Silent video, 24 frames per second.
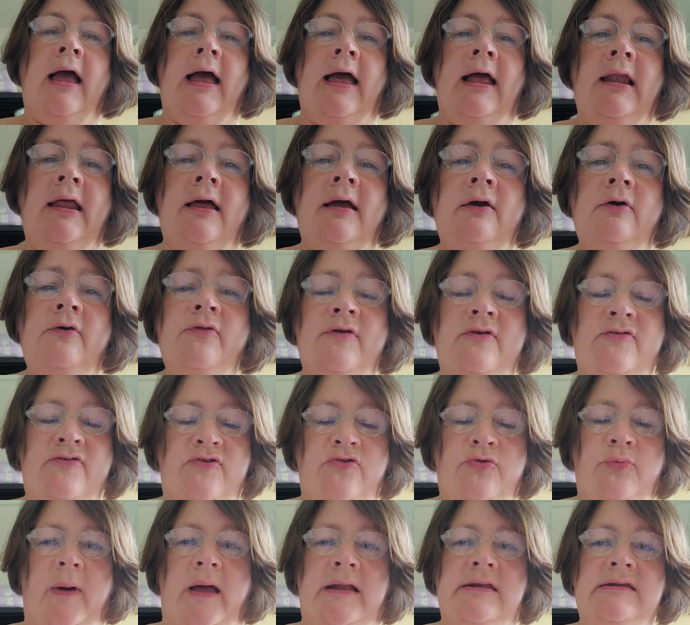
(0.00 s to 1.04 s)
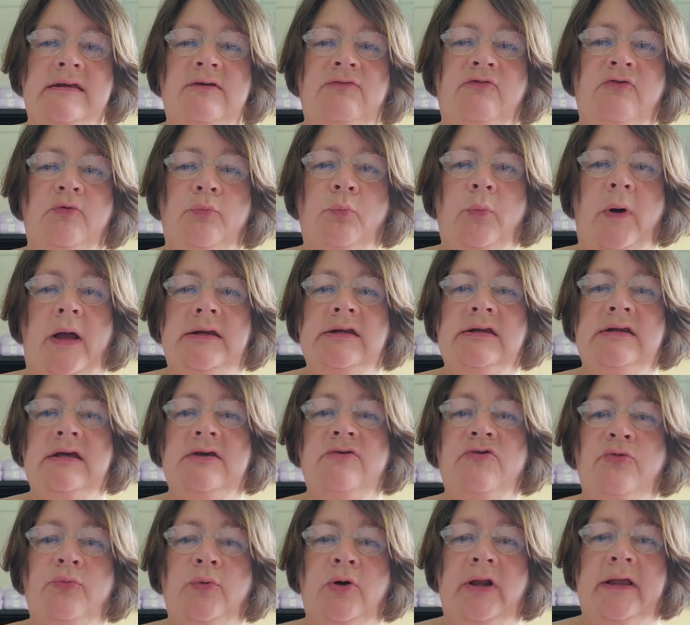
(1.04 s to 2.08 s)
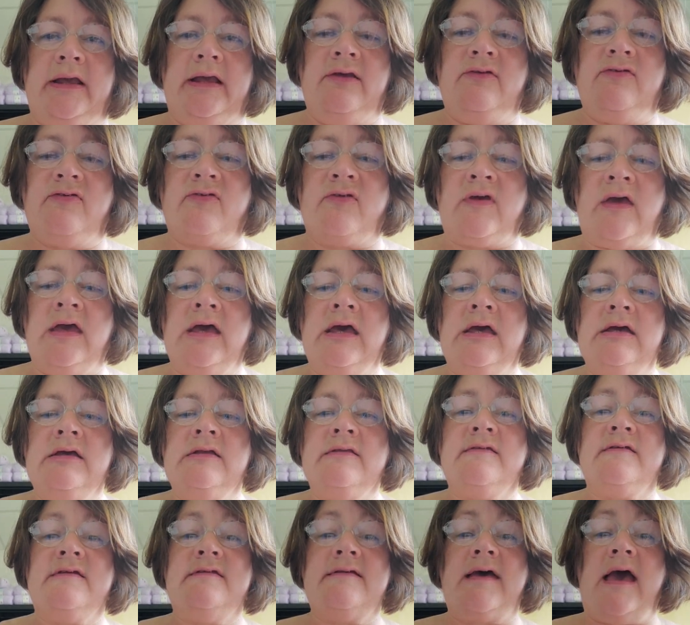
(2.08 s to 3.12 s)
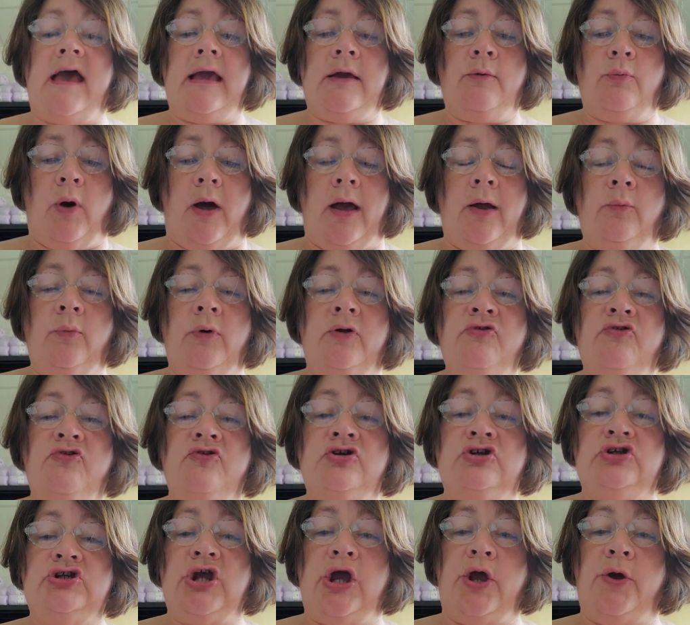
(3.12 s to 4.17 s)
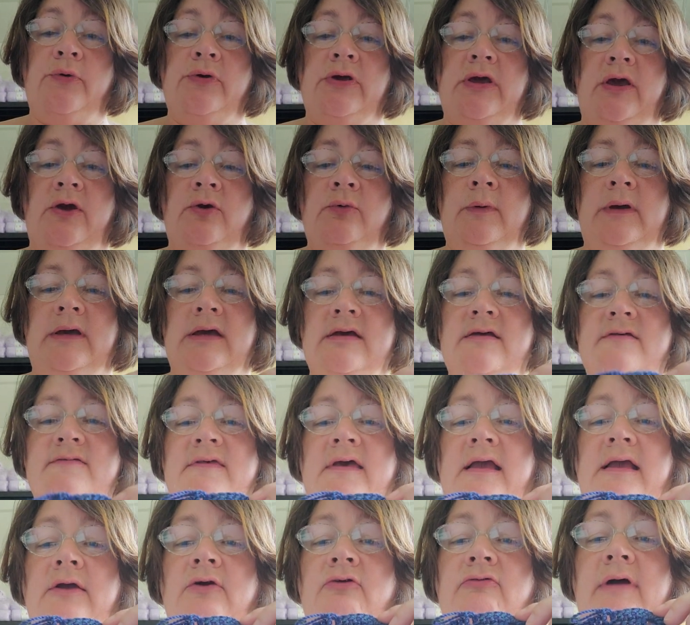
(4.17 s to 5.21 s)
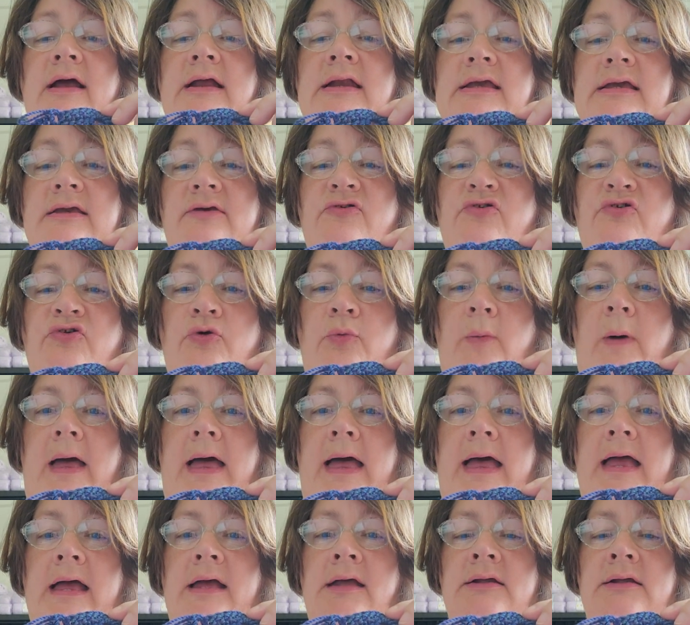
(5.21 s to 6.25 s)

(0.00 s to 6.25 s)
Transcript: Hello, this is Wendy from Wendys Woolies. Today what I want to show you is a granny square.